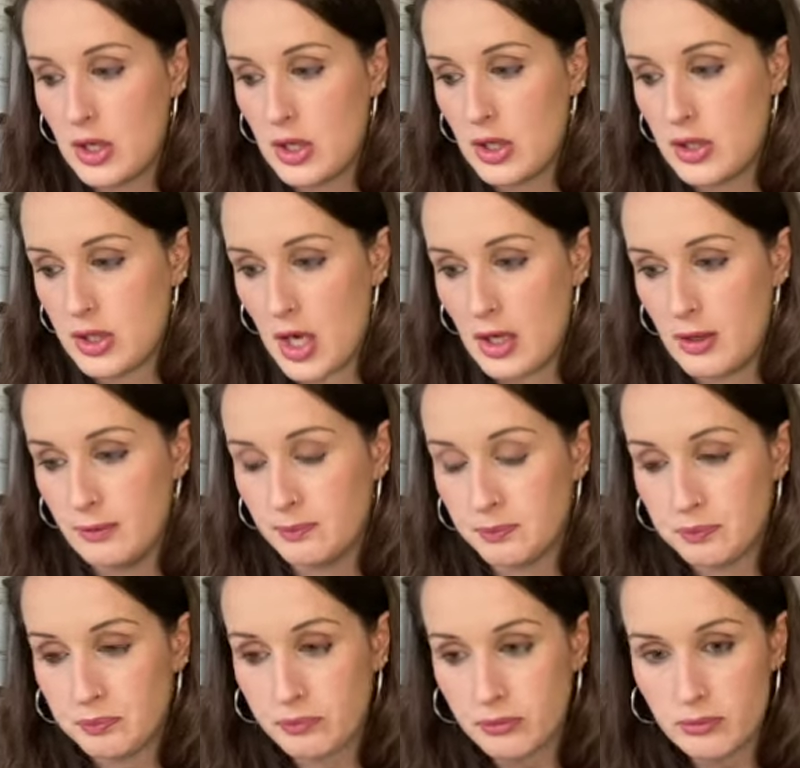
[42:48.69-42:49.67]
So
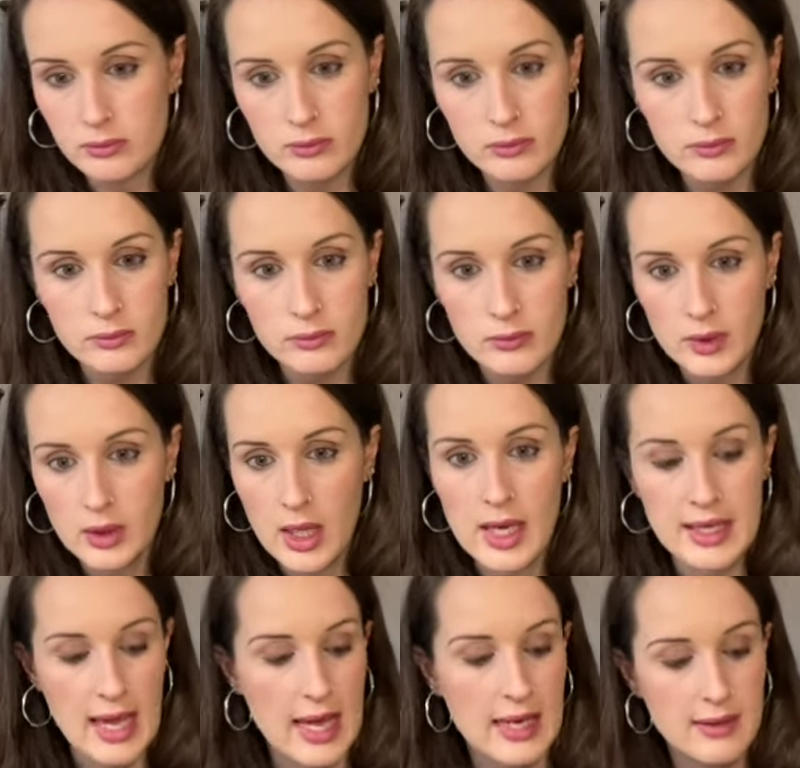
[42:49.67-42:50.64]

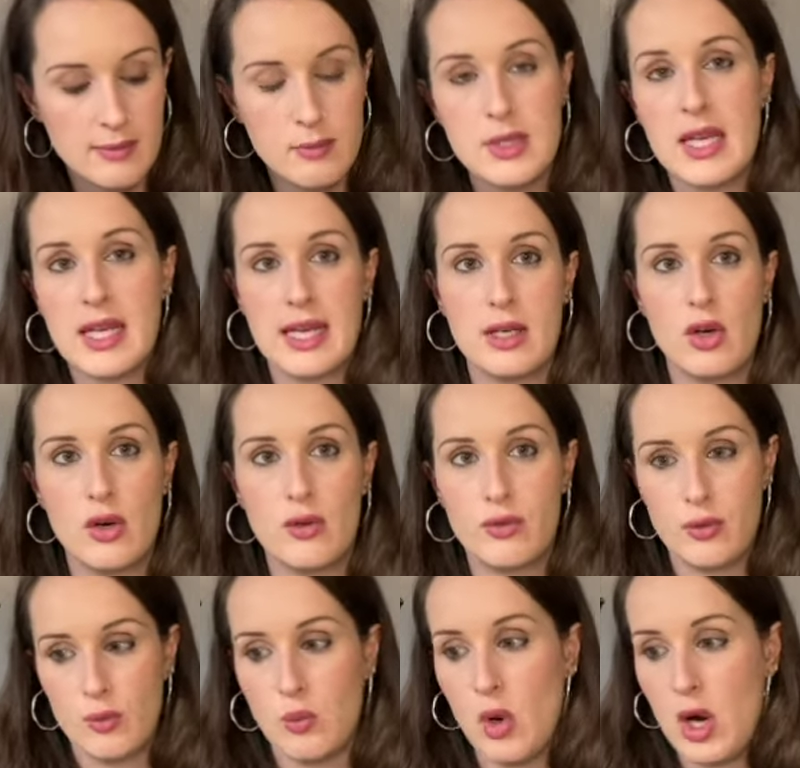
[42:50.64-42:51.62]
again, ticking off
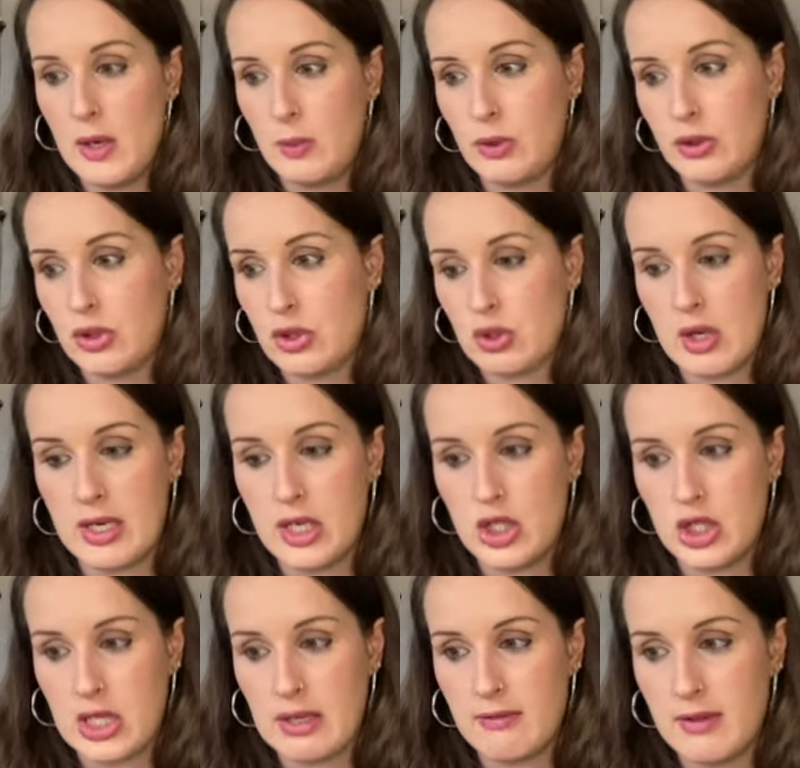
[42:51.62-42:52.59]
what I want to try and
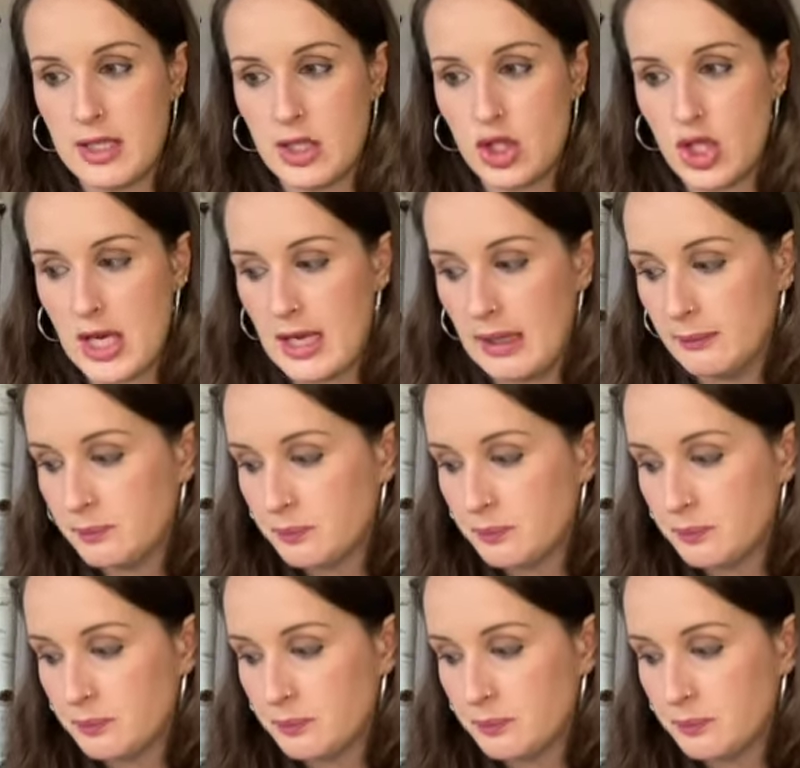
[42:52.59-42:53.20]
achieve this year.